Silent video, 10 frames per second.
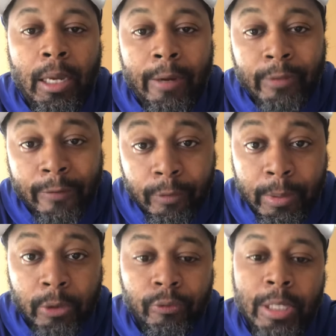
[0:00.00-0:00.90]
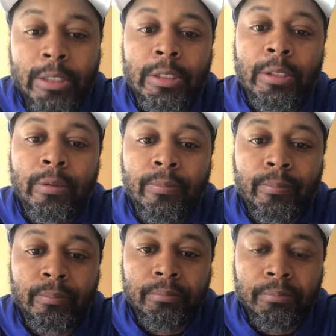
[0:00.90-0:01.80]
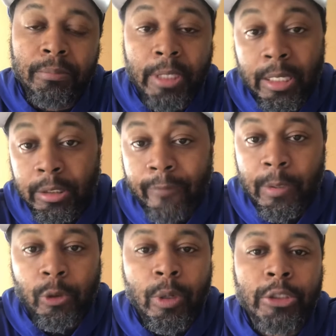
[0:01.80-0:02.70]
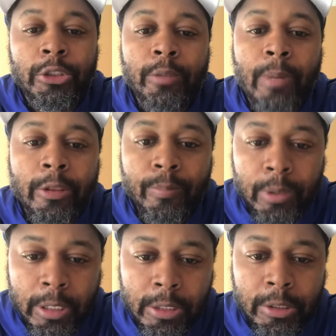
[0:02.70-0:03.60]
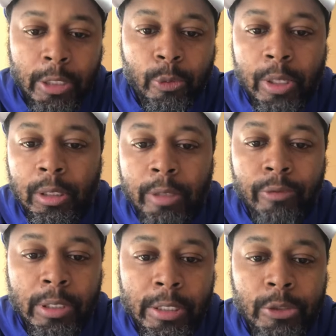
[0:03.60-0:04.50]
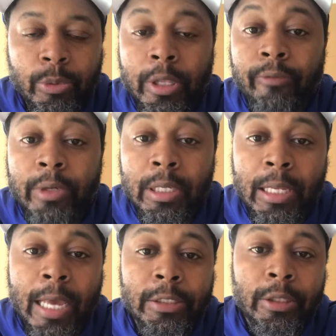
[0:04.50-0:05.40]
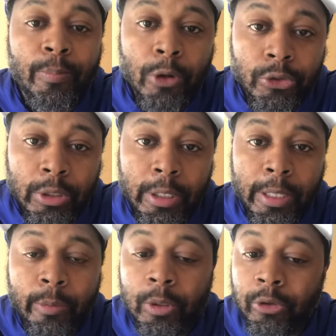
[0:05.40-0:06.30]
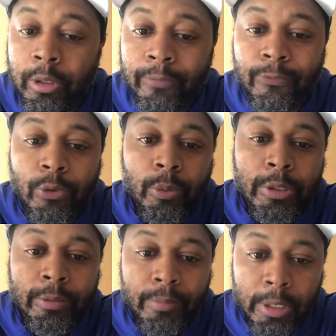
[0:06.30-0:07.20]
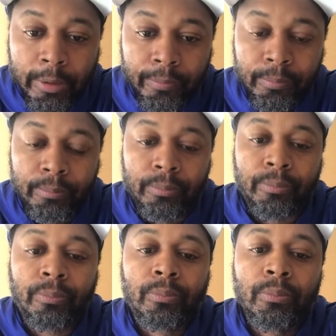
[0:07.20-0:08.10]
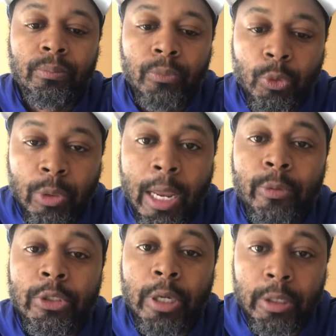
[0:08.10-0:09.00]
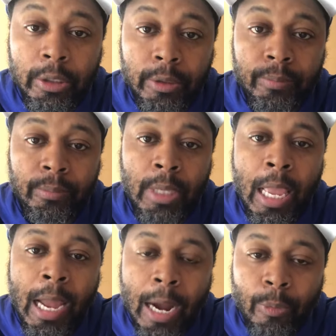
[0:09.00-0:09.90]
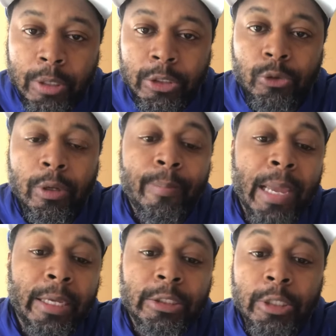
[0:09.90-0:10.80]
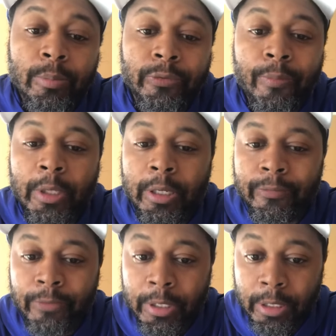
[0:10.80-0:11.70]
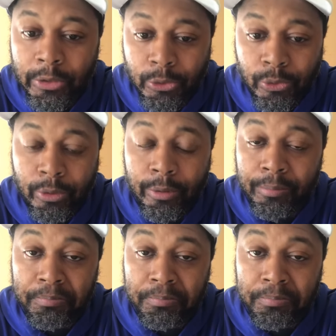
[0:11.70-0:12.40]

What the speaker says: I've never been arrested. Yes, I've been questioned by the police, then quickly released when they realized the person that they were looking for wasn't me. When I was younger, I once stole a bag of chips from the convenience store.